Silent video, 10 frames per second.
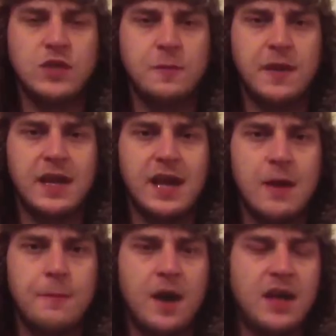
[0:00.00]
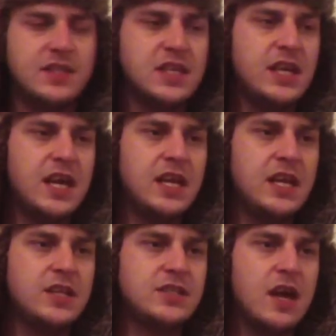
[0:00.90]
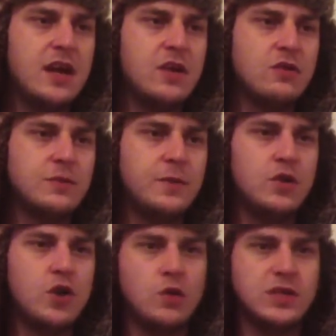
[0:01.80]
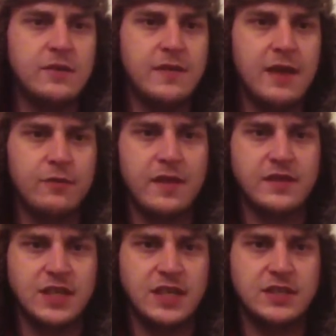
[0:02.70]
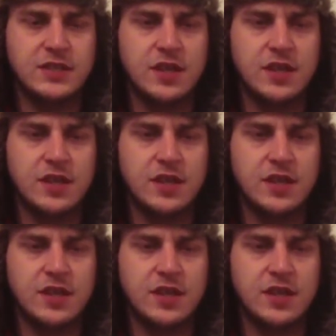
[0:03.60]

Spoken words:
also picking out a pass, and he certainly contributed goals here and there throughout the season.